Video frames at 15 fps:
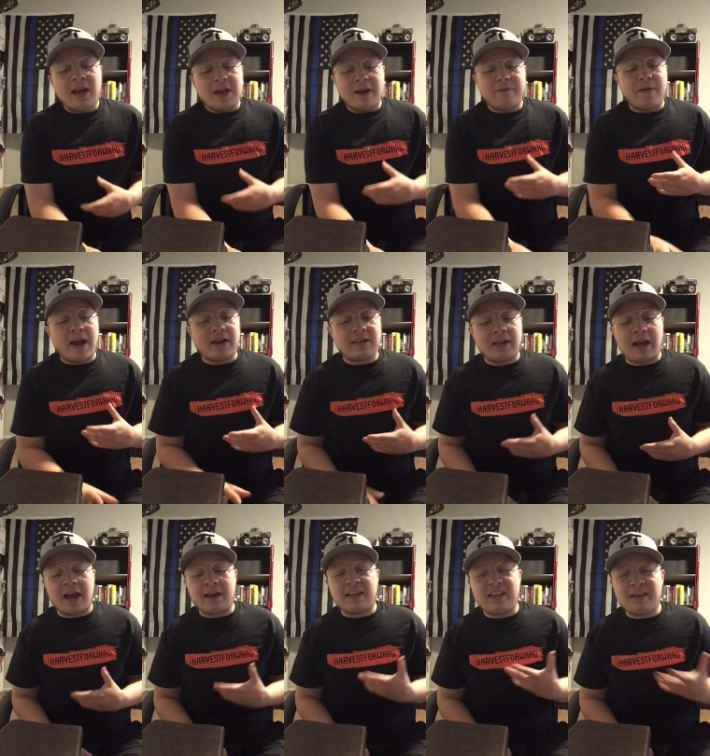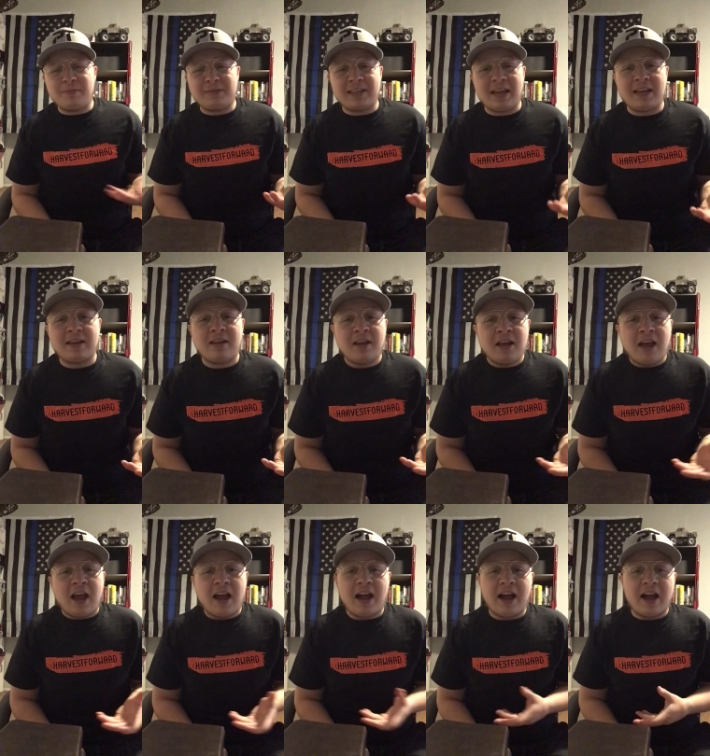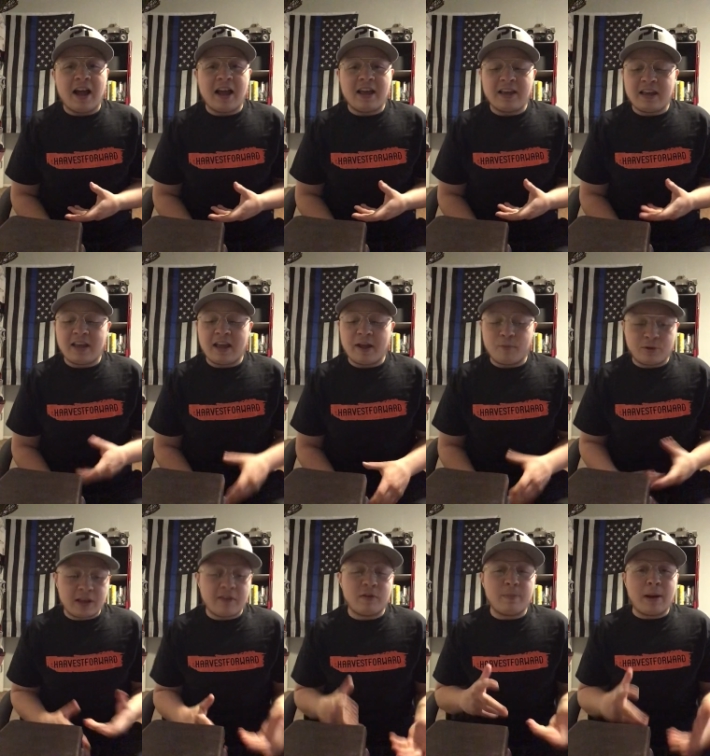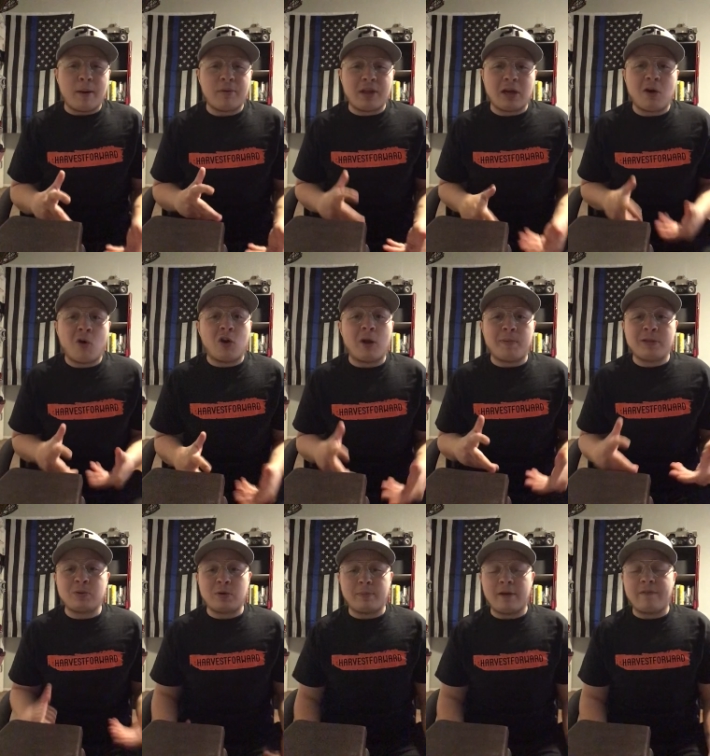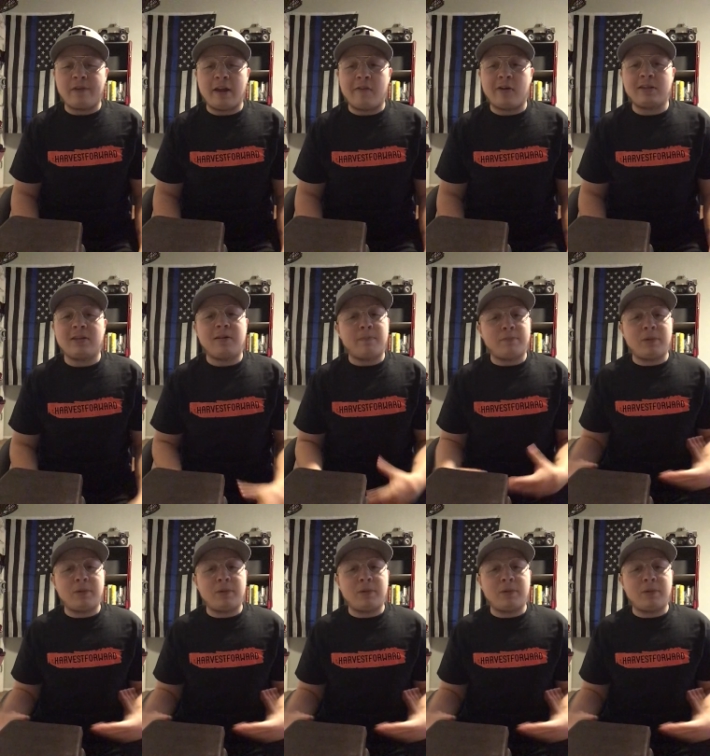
In fact, I keep saying with every Bible that I hold up, it's one of my favorites.